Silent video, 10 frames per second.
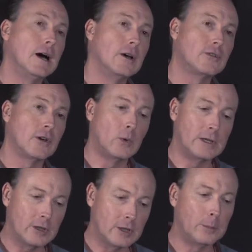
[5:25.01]
So when
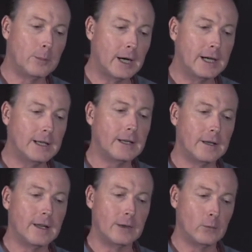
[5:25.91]
you combine it
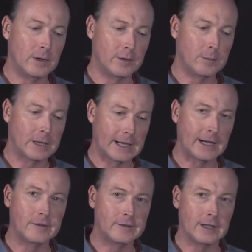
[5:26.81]
then with
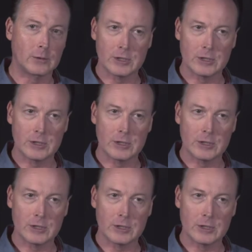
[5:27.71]
McLaren Vale,